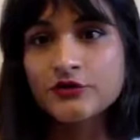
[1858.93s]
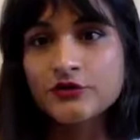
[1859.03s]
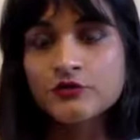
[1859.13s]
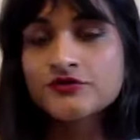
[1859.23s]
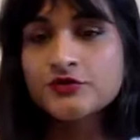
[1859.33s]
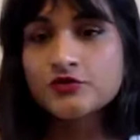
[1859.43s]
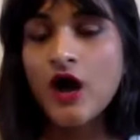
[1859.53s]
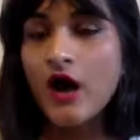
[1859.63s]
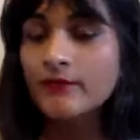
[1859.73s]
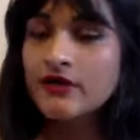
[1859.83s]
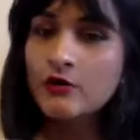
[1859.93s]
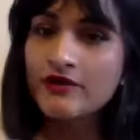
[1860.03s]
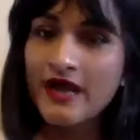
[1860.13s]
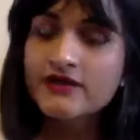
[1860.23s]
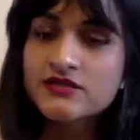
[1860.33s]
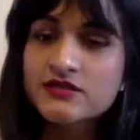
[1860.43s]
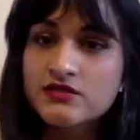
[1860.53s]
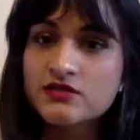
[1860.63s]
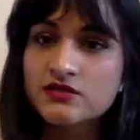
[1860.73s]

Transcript: to use to calm down cats?